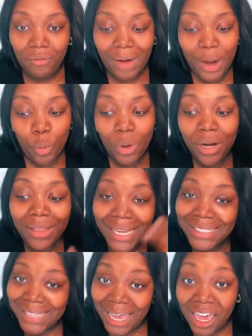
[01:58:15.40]
Right? What are they
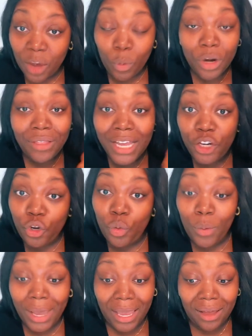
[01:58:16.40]
saying? What are they
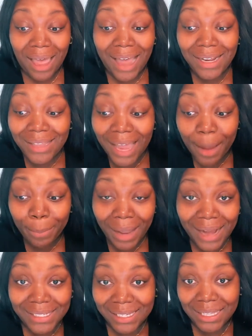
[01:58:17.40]
doing? How did they
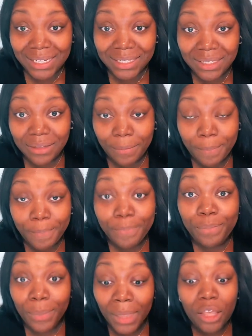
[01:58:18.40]
apply to this?
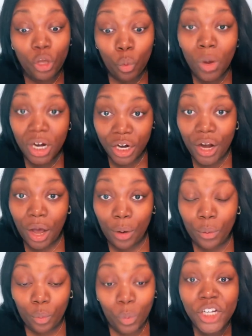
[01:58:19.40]
You want to
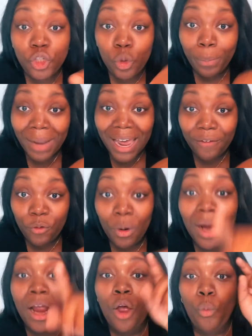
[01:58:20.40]
know. What did you apply
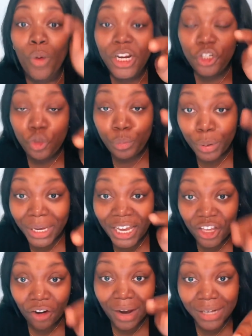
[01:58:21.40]
for? What did you put
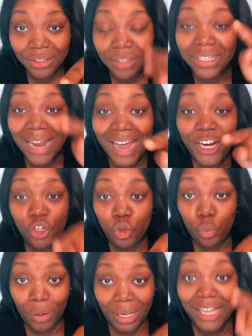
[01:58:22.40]
in your answers? And how did you
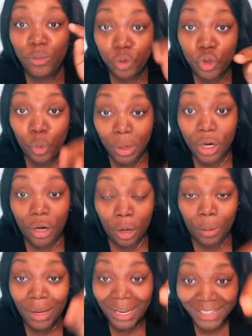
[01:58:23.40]
win? That's what you want to
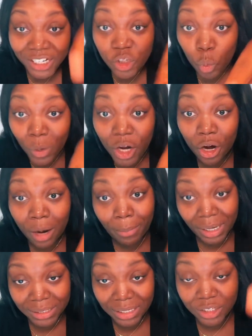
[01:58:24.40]
know. There's a winner
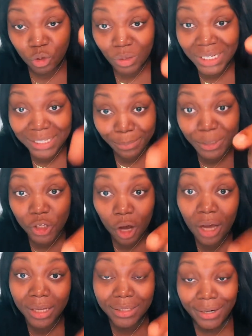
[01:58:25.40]
amongst us. You need to be
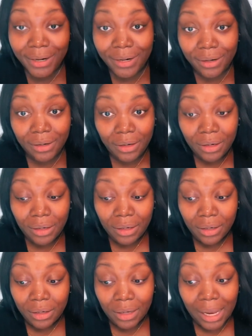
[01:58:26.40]
talking to her.
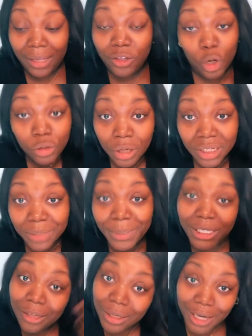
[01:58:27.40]
Don't talk to
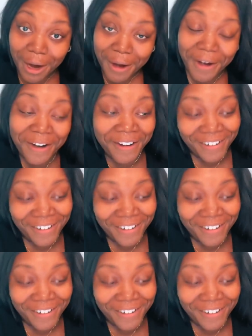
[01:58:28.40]
me. Talk to her.